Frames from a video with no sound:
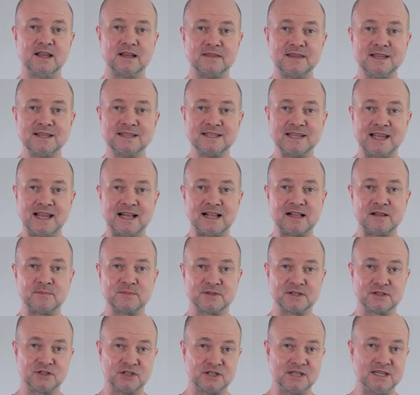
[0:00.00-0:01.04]
This
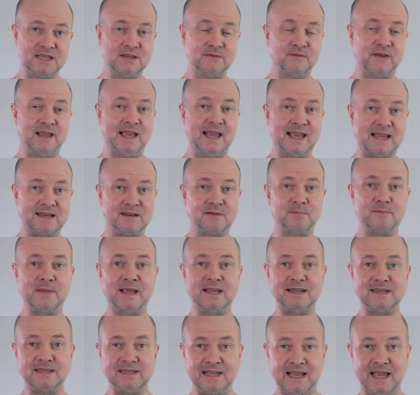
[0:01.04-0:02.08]
helps achieve and
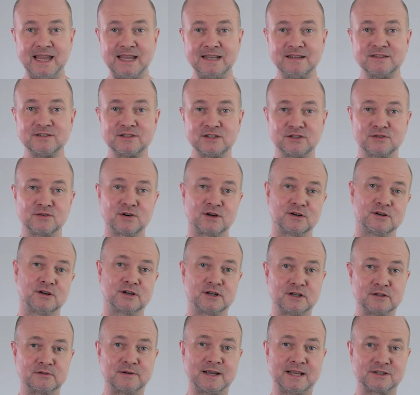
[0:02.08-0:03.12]
maintain
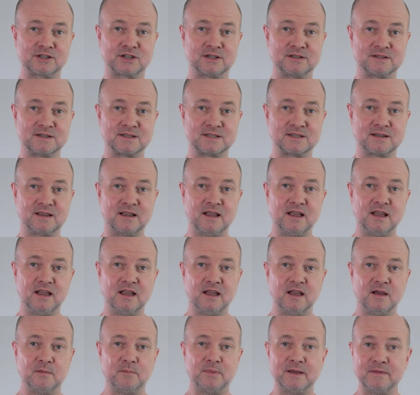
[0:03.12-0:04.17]
stronger erections.
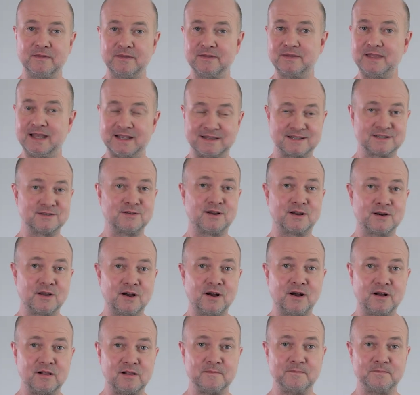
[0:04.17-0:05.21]
But that's not
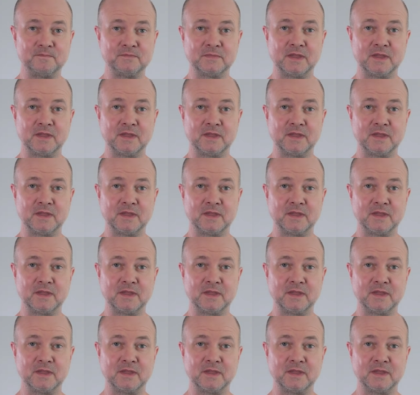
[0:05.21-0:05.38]
all.